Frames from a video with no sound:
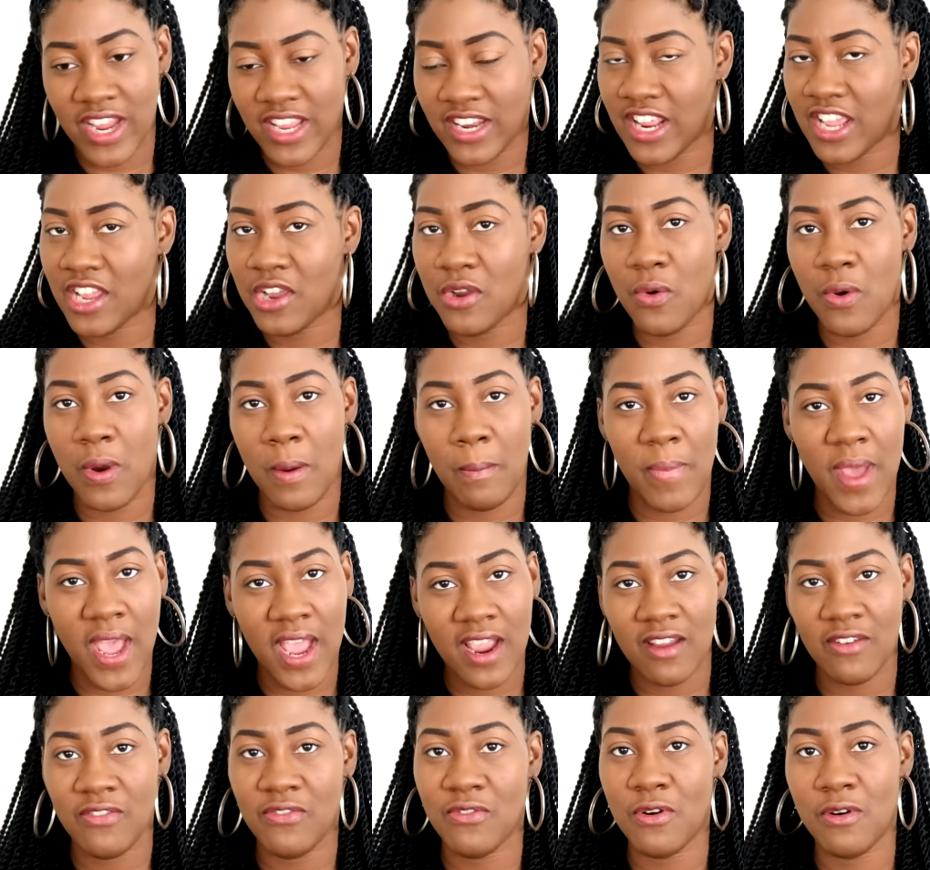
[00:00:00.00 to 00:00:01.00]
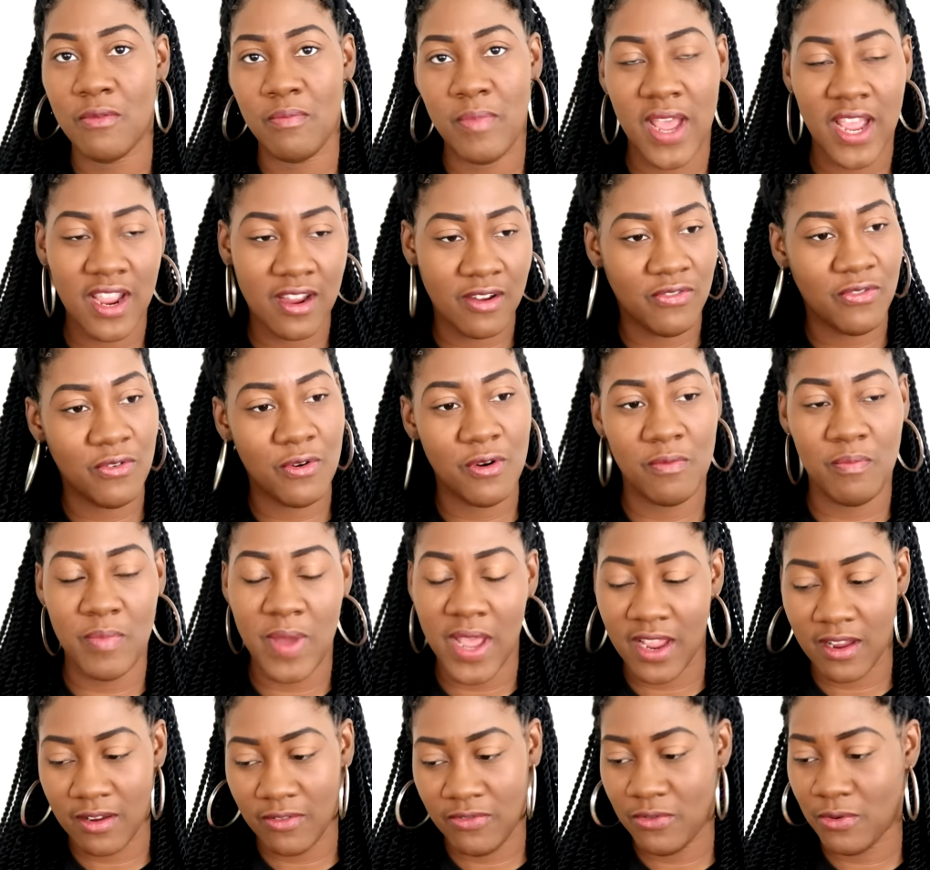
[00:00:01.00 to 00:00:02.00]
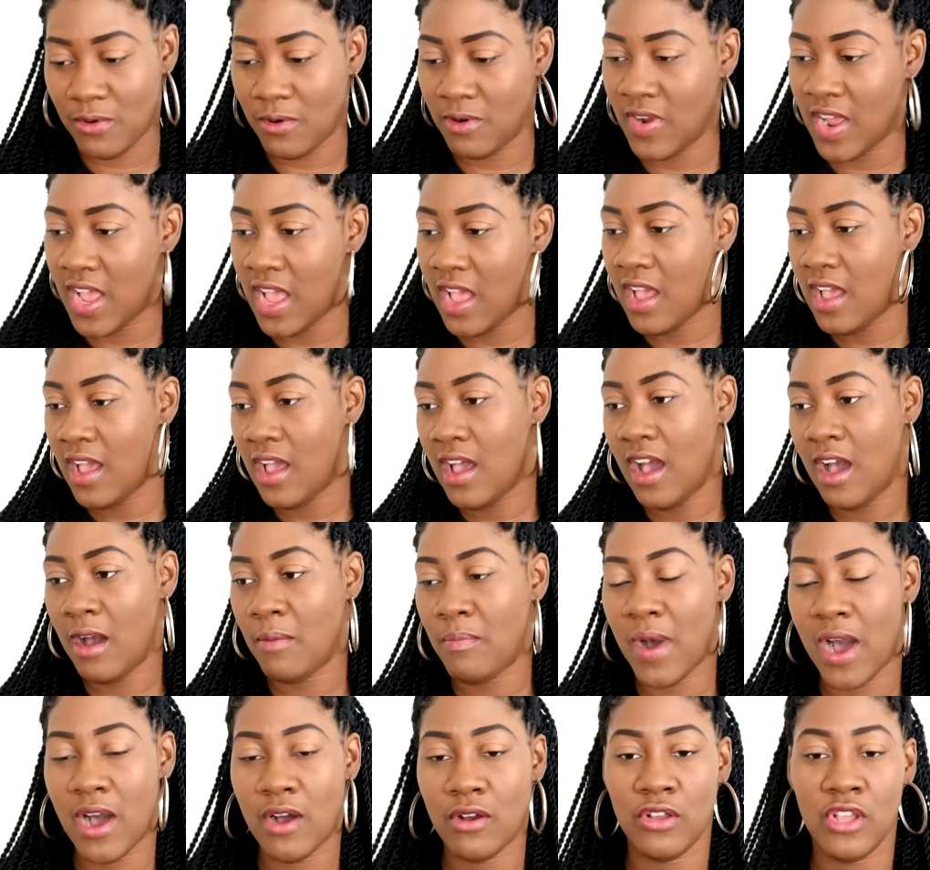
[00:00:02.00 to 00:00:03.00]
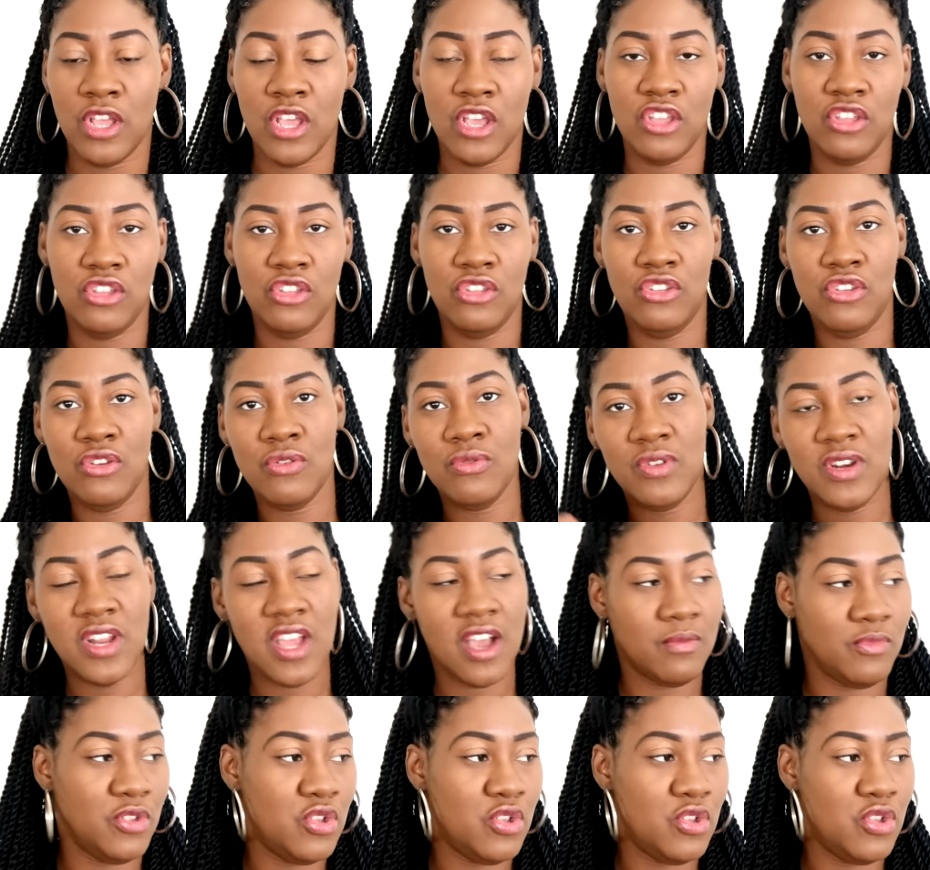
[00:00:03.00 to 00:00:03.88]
they going back and forth, back and forth, back and forth about you dumb.